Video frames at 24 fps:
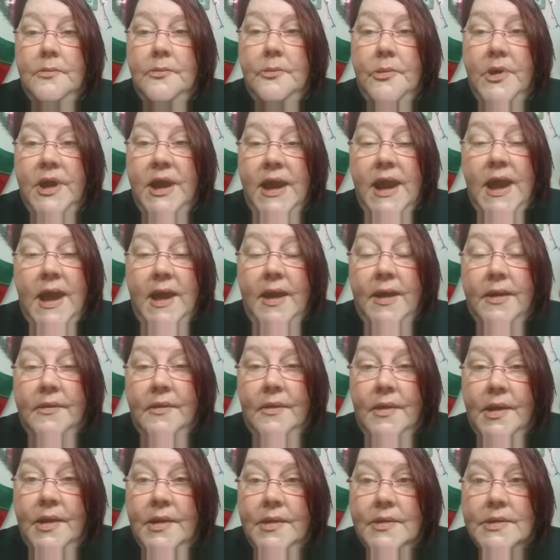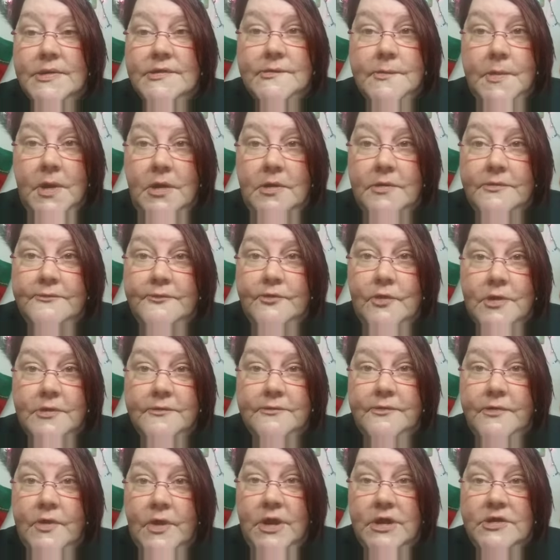We had our small
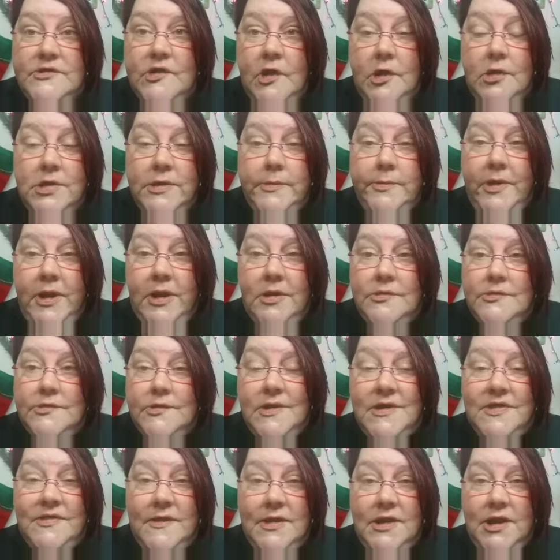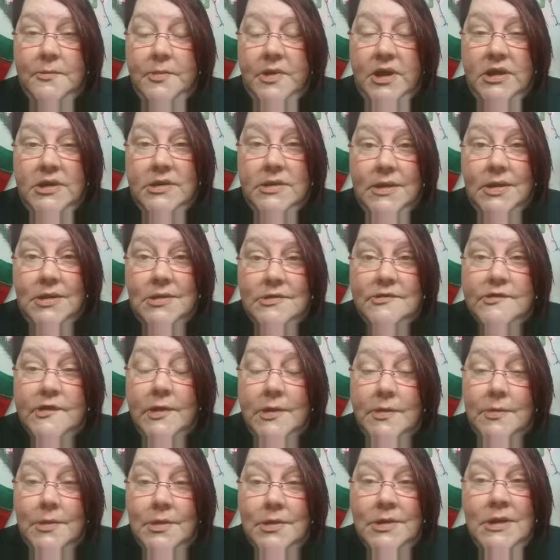4-foot Charlie Brown tree that I bought at Dollar
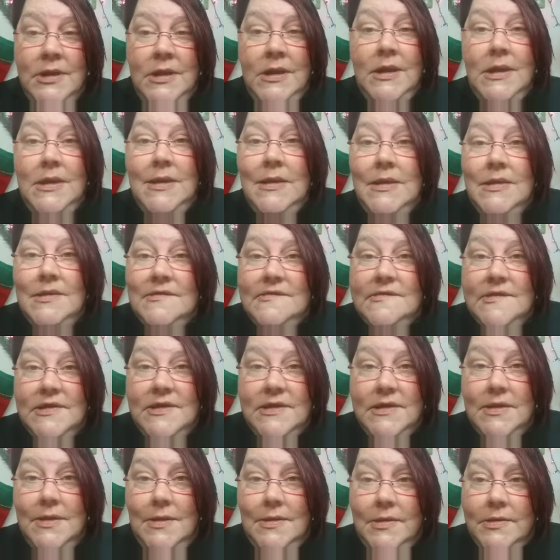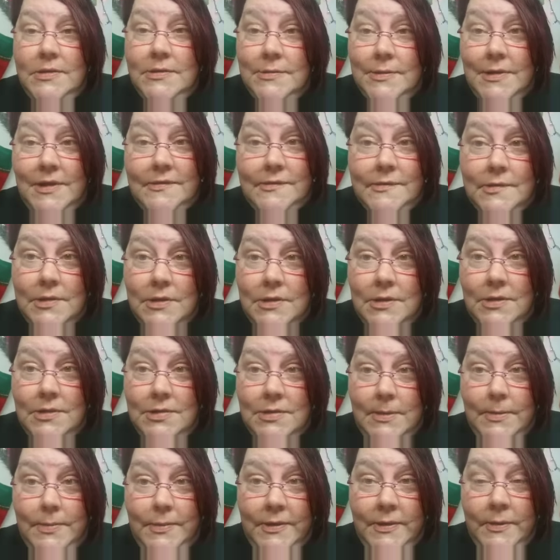General sitting on a dresser in our
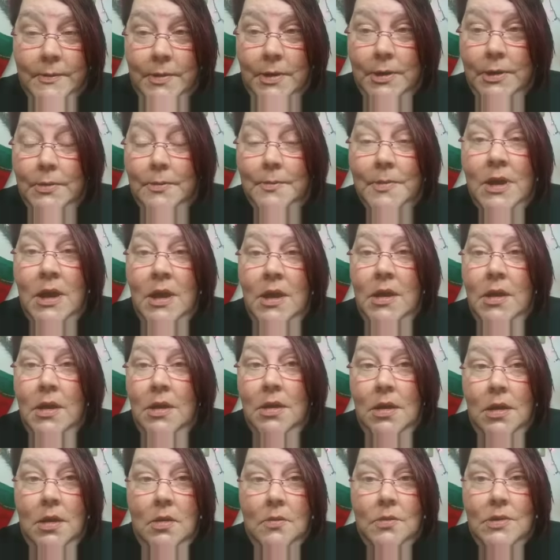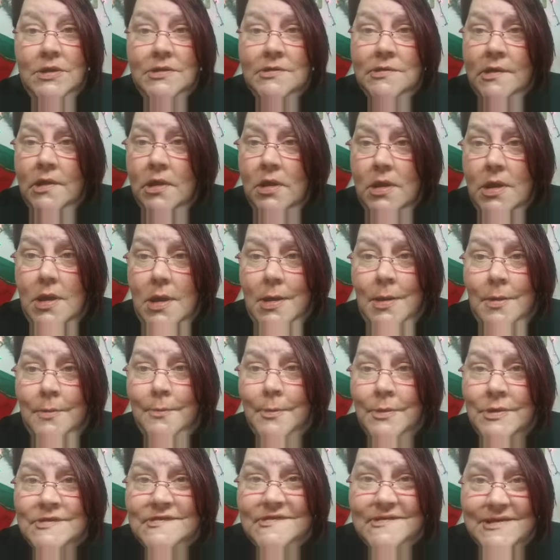living room, which
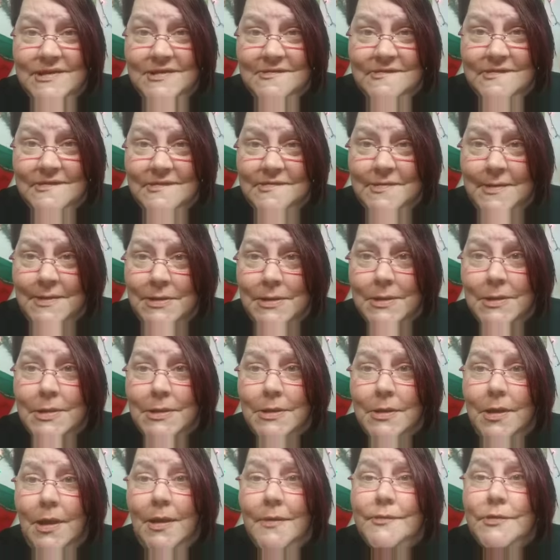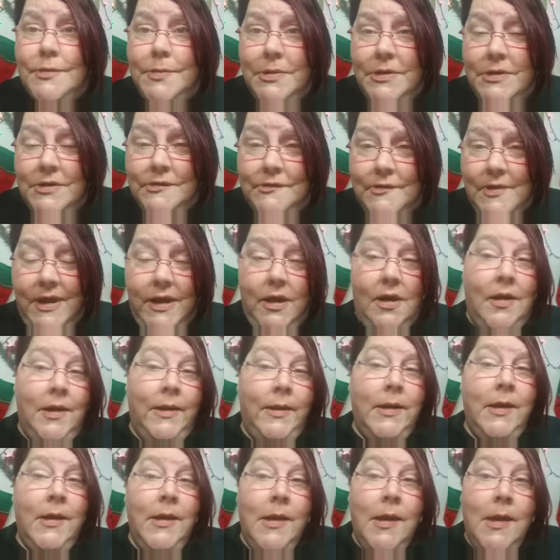was the easiest thing to clear off to put a tree on.